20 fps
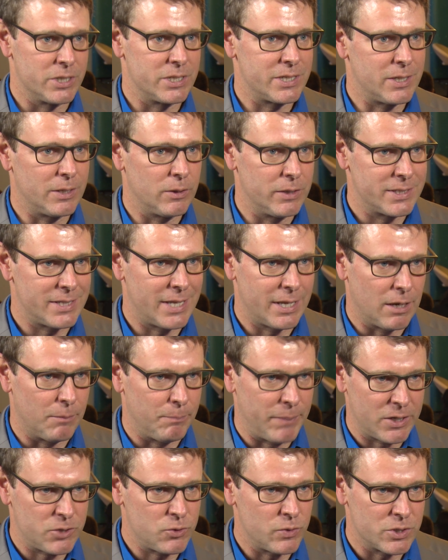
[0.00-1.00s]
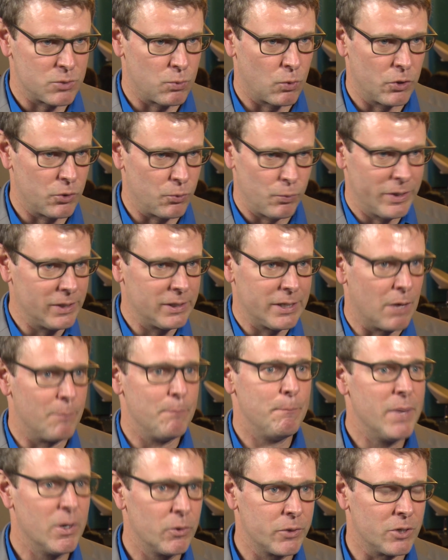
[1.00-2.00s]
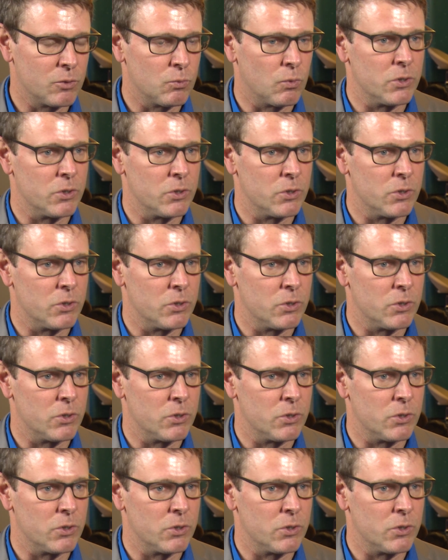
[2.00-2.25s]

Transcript: It's that a picture is worth really 1,000,000